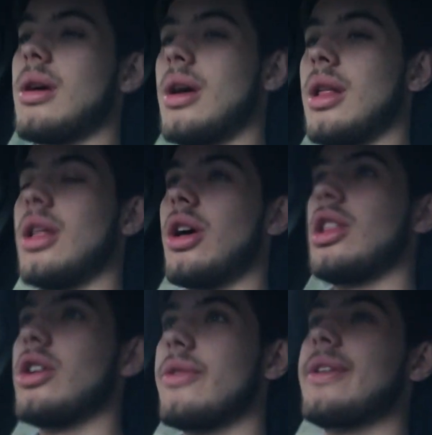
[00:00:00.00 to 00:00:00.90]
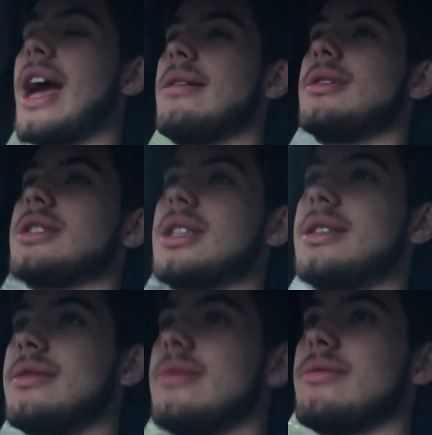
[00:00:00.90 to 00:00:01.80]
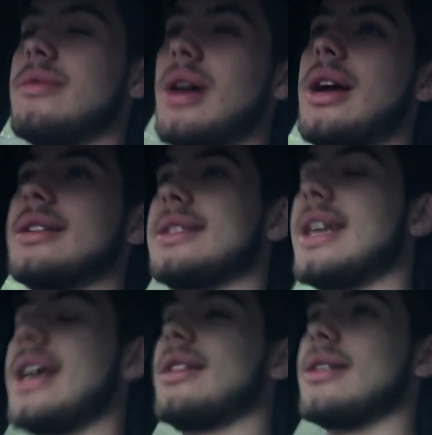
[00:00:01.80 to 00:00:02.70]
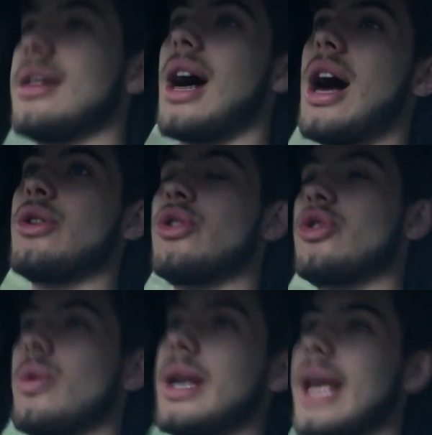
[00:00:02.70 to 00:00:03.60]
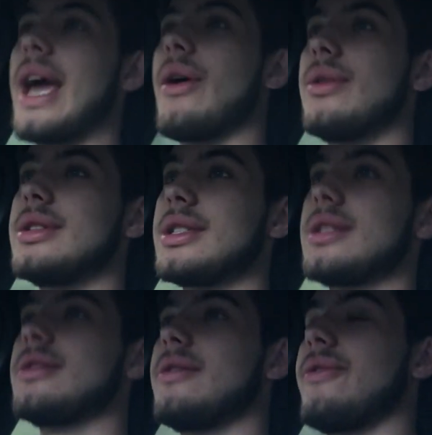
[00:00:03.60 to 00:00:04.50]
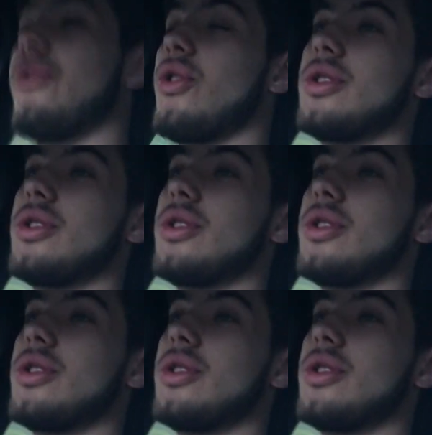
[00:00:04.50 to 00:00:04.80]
A lot of gamers can understand that 120 hours for,